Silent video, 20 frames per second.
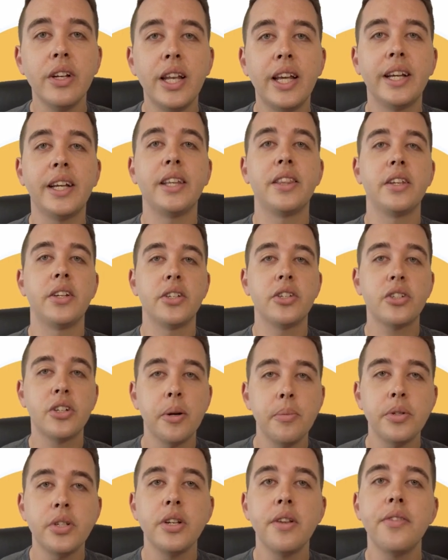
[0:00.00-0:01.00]
a link in the
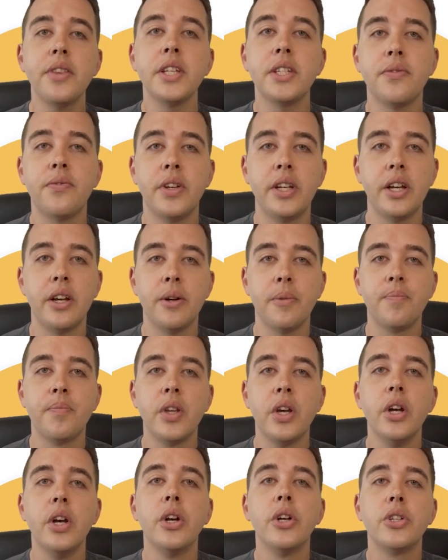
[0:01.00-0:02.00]
description of this video
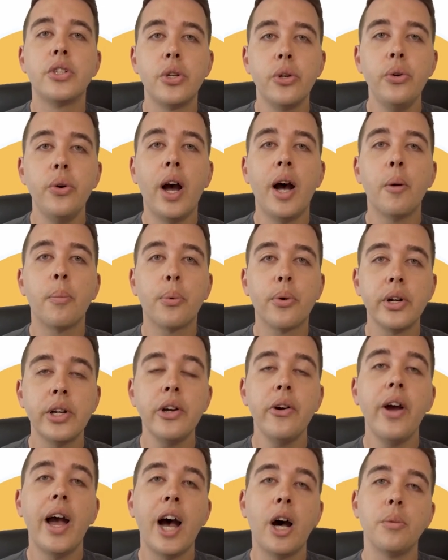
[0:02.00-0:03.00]
to our
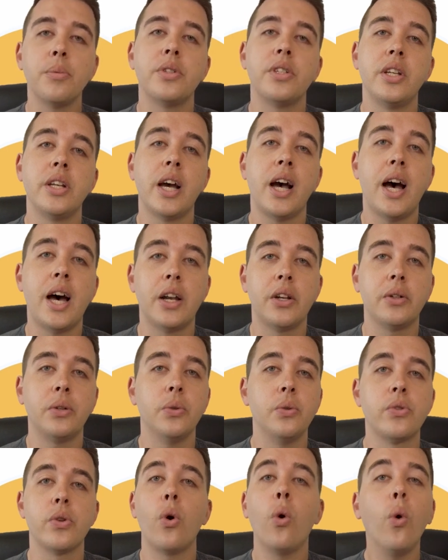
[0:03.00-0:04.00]
Preno Help Center
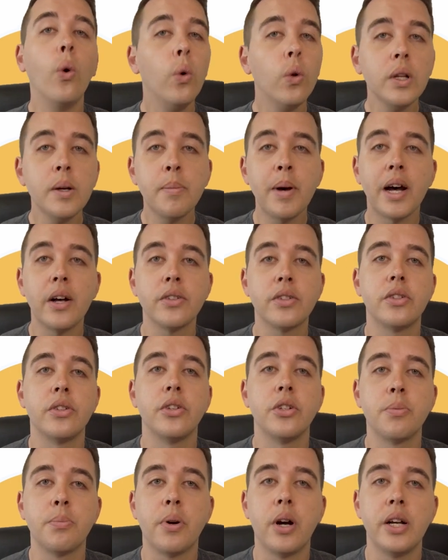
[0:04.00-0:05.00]
articles all about
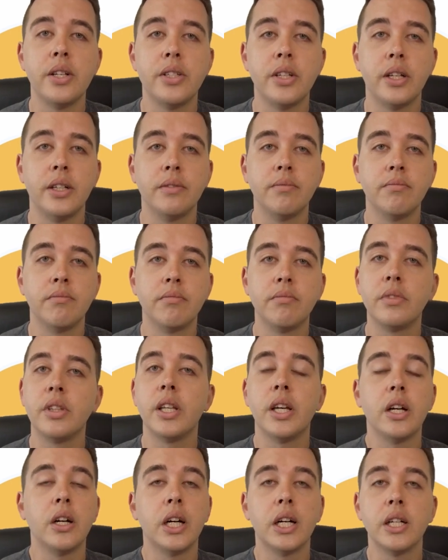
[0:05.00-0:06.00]
surge pricing.
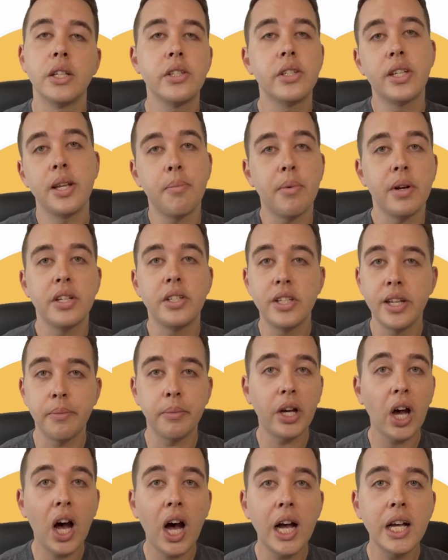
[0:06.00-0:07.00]
There are step-by-step
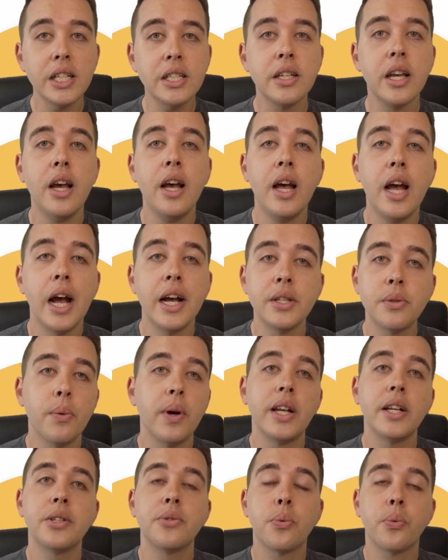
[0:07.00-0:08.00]
guides, as well as